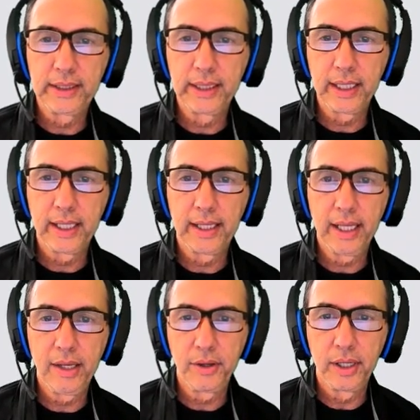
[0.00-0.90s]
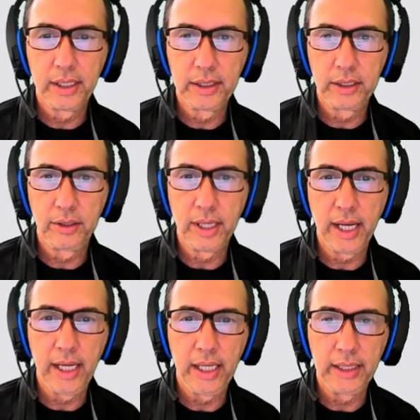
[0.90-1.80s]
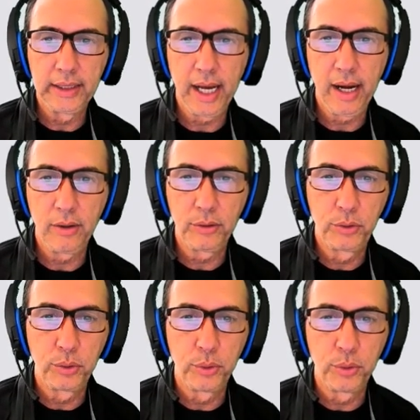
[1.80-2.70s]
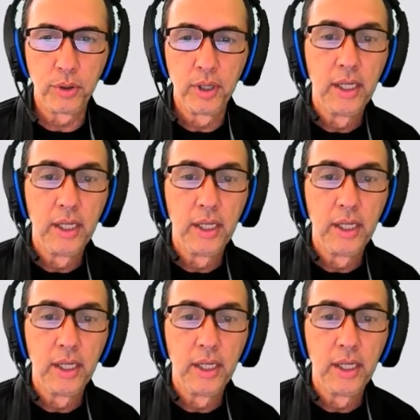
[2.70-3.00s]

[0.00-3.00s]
thing we're going to see today is how to